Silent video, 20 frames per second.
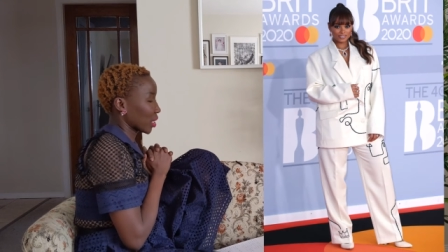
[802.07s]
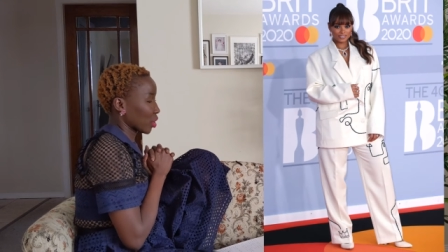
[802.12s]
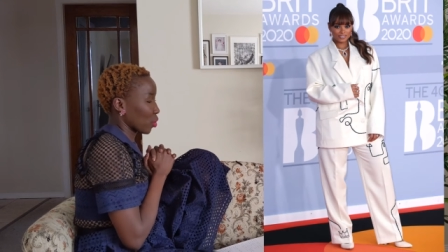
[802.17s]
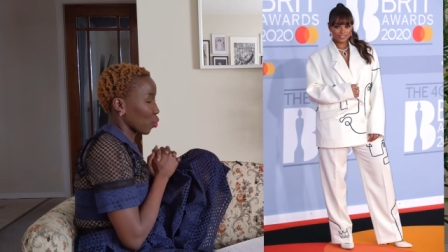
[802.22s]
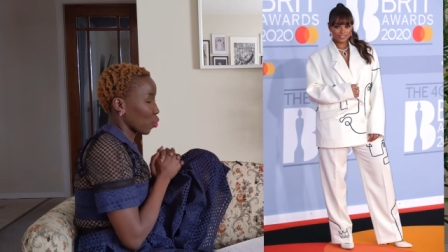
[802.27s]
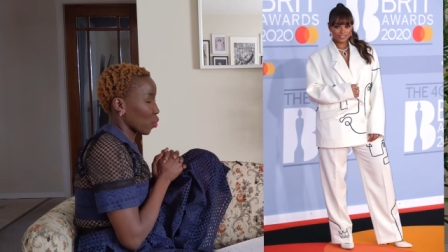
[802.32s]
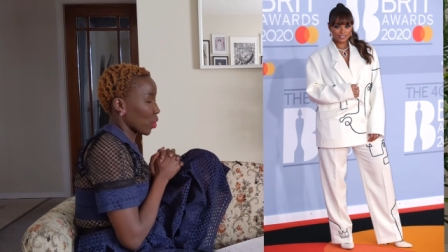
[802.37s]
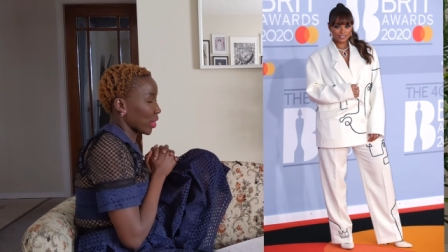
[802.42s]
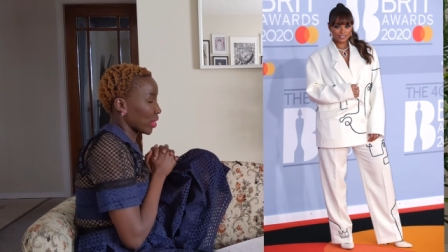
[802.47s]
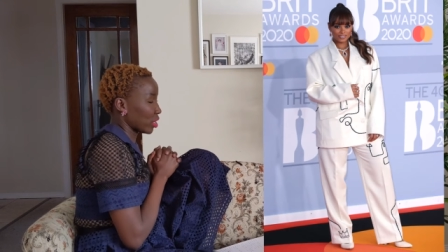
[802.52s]
The
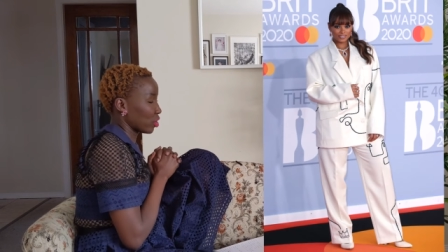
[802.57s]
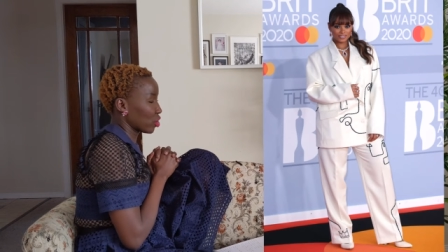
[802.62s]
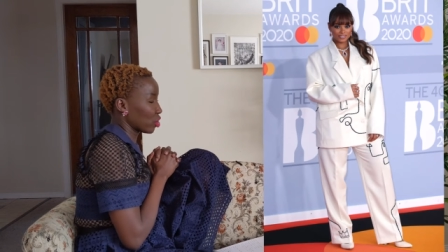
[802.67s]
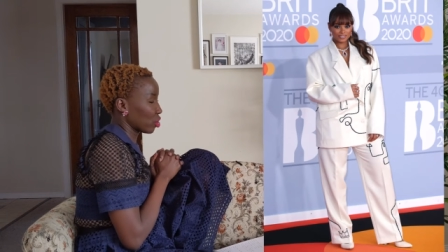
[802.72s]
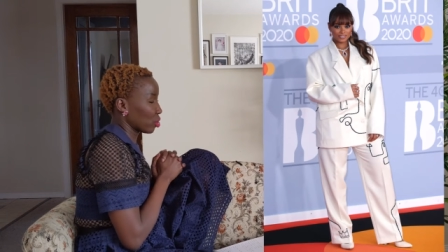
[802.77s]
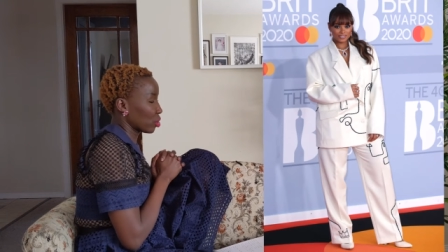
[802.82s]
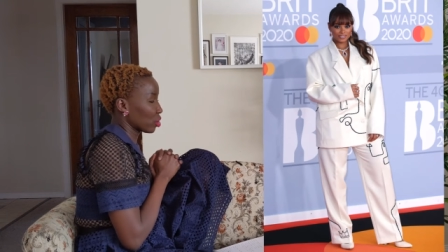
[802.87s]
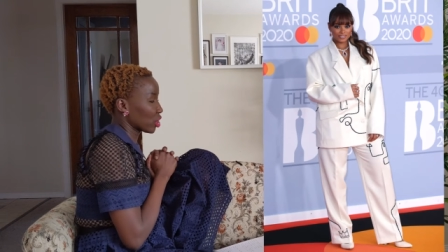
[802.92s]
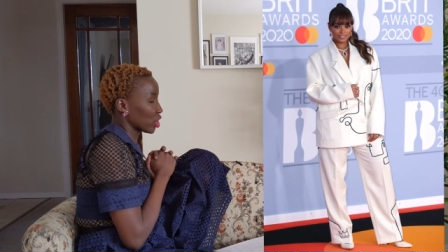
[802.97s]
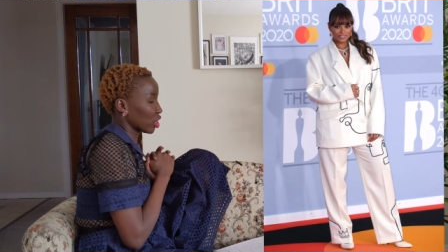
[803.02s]
white
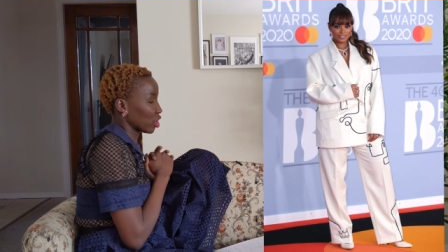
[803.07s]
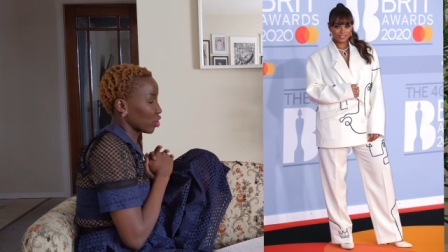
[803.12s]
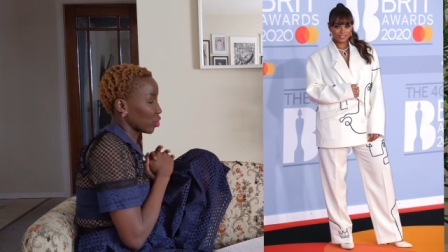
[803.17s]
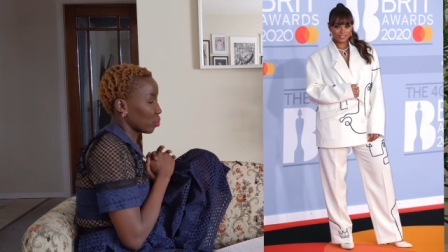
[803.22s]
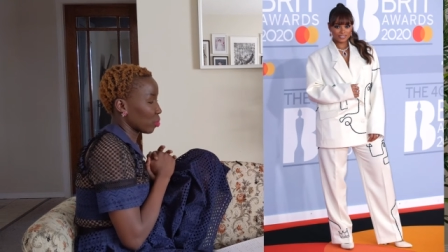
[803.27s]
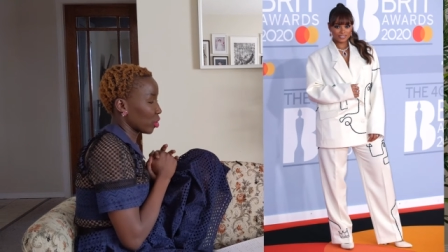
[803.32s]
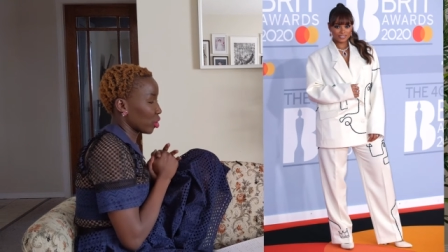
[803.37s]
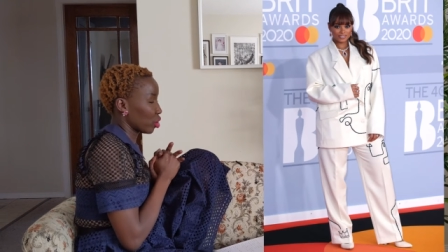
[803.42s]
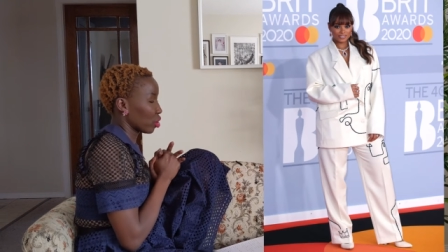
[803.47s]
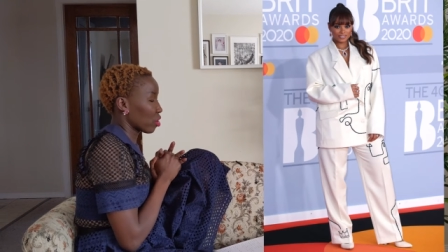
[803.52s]
suit is
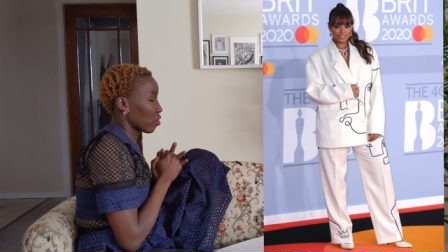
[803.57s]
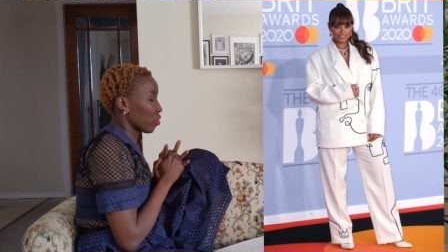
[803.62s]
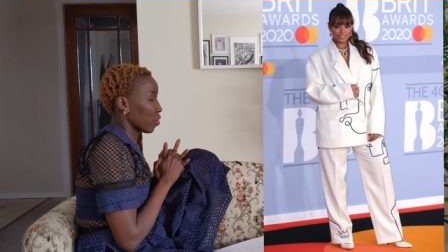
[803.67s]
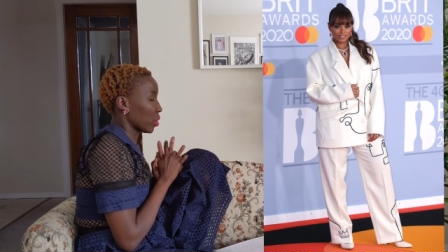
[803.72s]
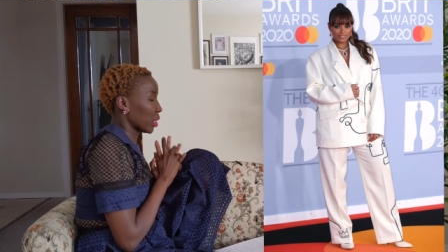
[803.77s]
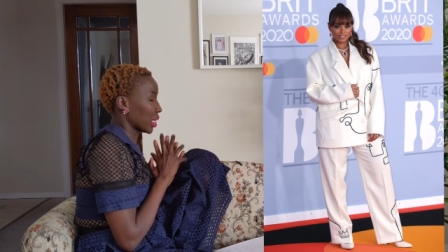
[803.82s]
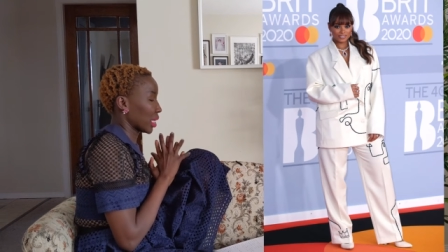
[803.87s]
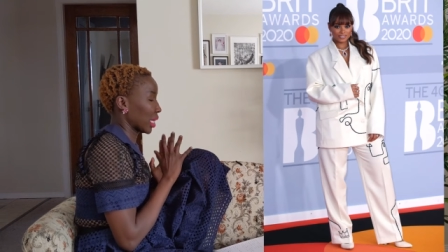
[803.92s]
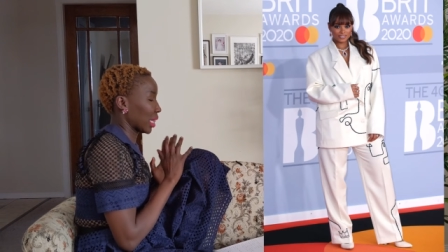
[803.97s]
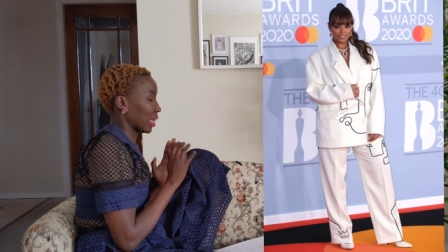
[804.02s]

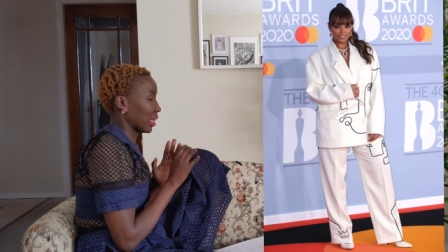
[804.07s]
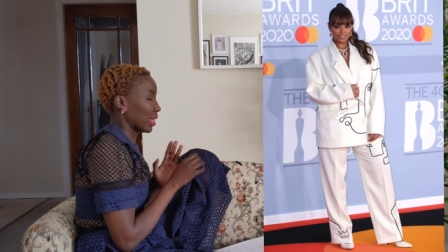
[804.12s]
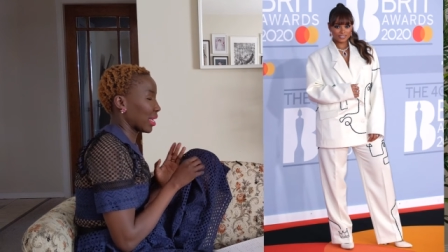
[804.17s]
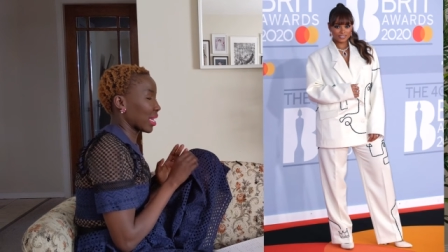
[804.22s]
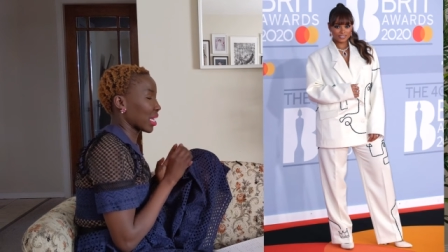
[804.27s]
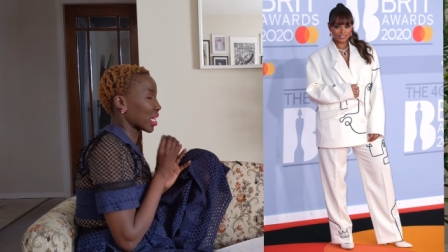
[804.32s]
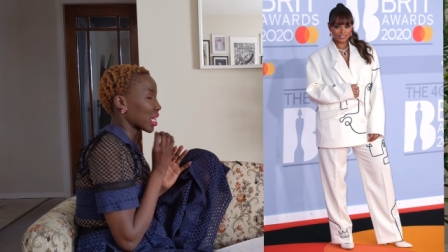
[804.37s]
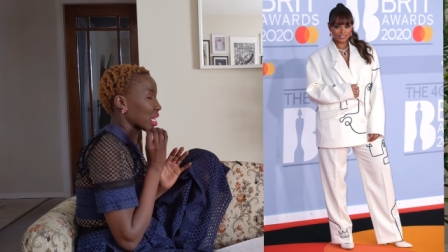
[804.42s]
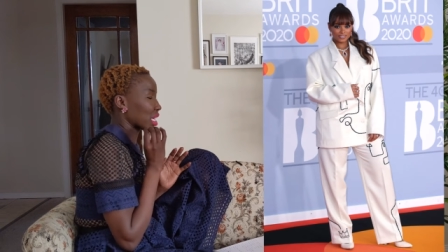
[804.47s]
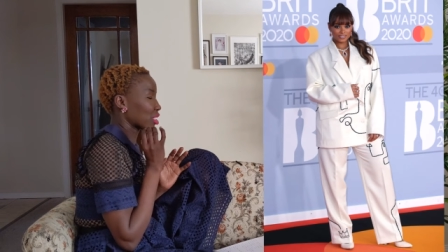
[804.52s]
beautiful, the
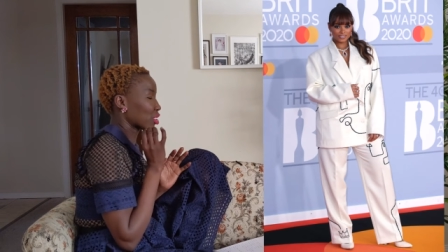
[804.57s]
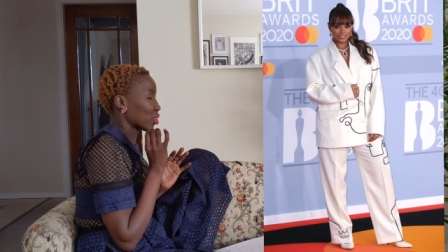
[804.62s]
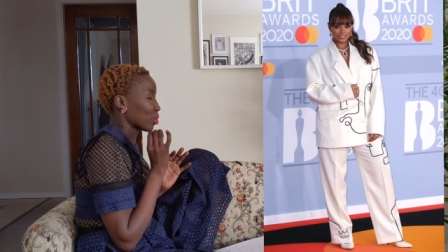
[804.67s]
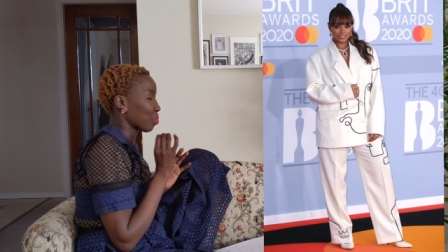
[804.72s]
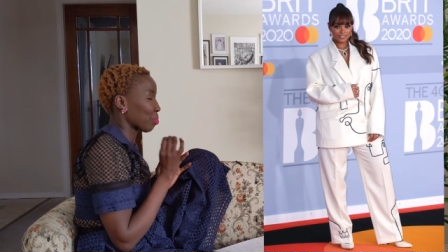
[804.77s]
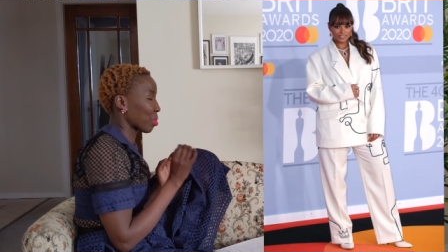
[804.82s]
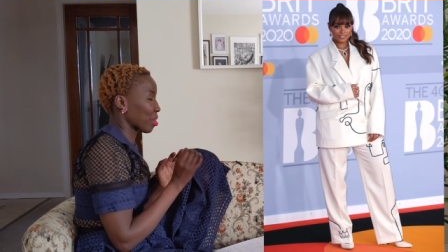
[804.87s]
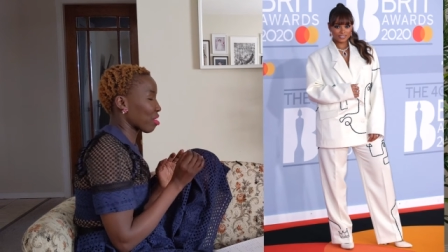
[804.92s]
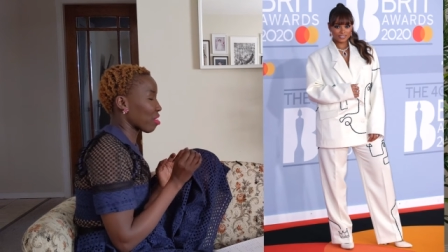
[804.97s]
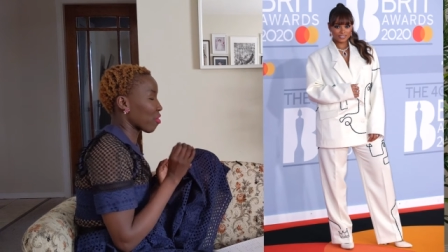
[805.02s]
length
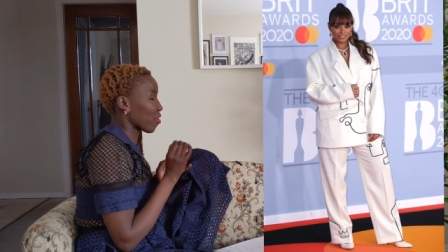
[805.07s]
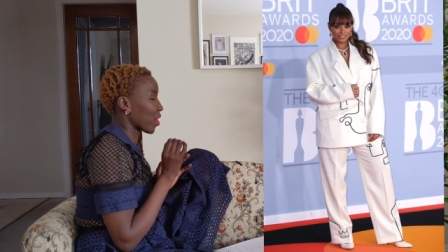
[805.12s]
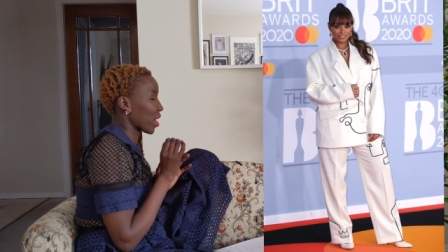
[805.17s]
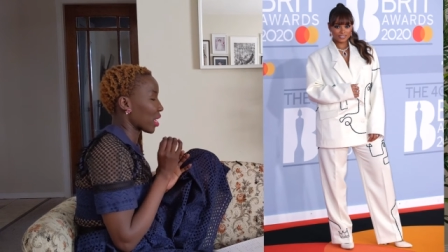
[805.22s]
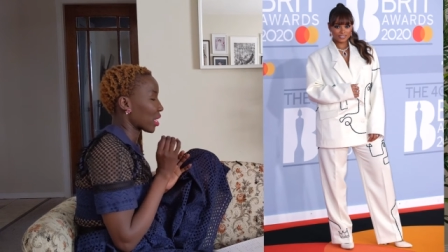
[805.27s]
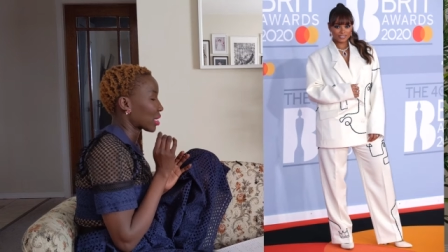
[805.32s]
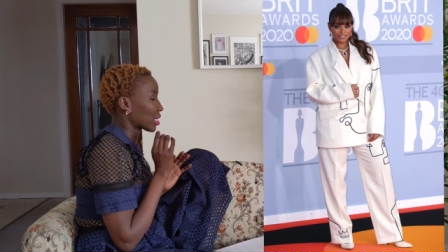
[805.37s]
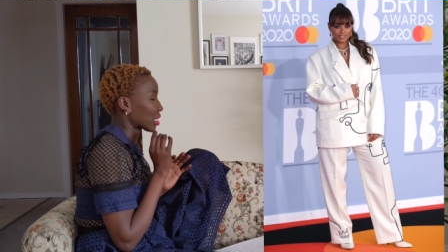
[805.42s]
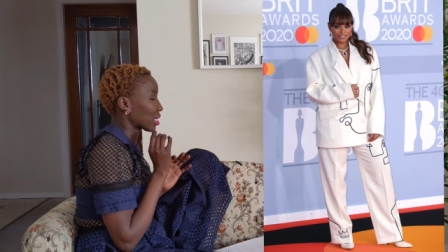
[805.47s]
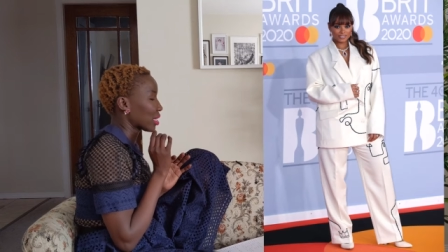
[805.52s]
is
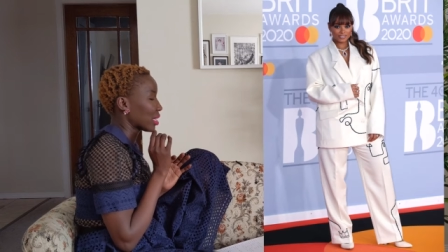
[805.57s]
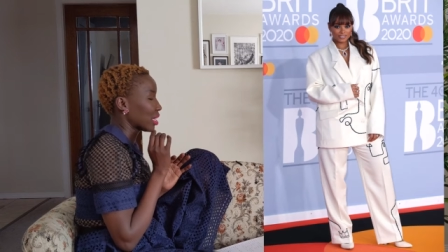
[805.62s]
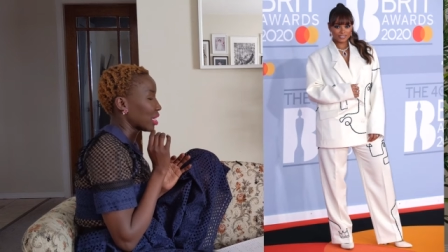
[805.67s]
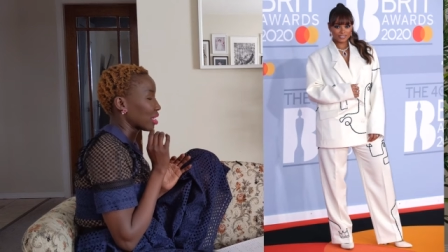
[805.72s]
perfect.